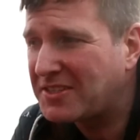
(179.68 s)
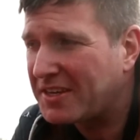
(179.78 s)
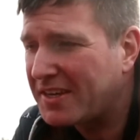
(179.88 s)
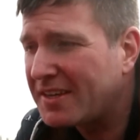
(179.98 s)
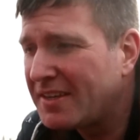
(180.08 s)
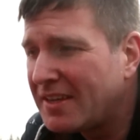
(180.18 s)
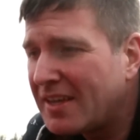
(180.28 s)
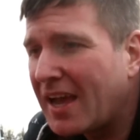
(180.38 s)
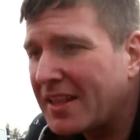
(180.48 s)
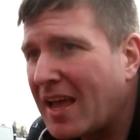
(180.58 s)
year,
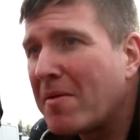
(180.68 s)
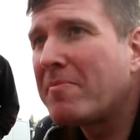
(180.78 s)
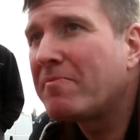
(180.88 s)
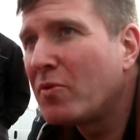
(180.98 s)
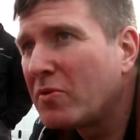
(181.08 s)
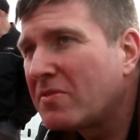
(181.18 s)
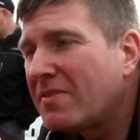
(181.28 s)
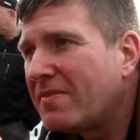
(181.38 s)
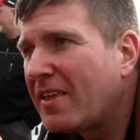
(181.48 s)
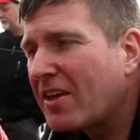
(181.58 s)
and that
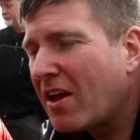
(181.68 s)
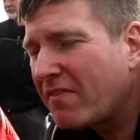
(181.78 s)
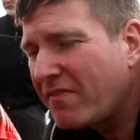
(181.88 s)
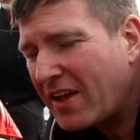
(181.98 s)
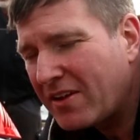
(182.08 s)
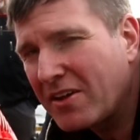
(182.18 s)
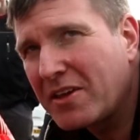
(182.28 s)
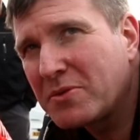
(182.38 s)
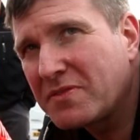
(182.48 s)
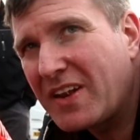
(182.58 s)
it kind of felt like
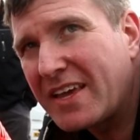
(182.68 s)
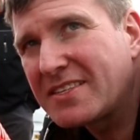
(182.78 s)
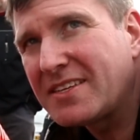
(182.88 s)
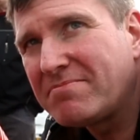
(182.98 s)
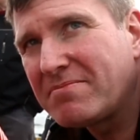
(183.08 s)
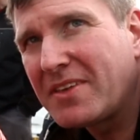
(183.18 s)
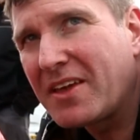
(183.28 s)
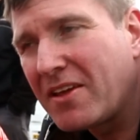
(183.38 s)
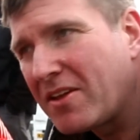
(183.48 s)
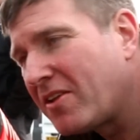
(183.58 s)
it was flexing.
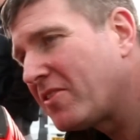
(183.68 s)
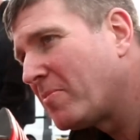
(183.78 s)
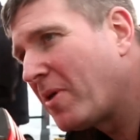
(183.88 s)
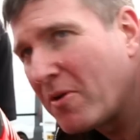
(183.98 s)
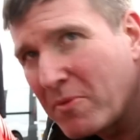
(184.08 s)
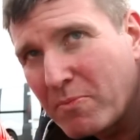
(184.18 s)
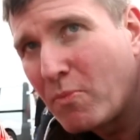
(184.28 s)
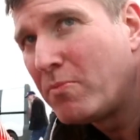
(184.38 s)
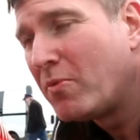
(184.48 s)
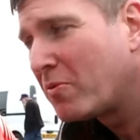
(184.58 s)
Like the bike
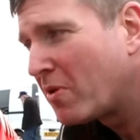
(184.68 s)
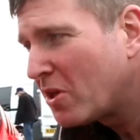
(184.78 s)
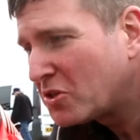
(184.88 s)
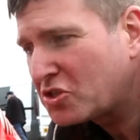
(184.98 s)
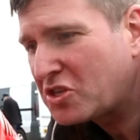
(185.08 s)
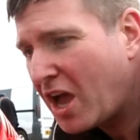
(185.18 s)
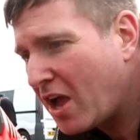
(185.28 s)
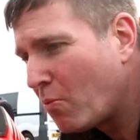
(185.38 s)
would start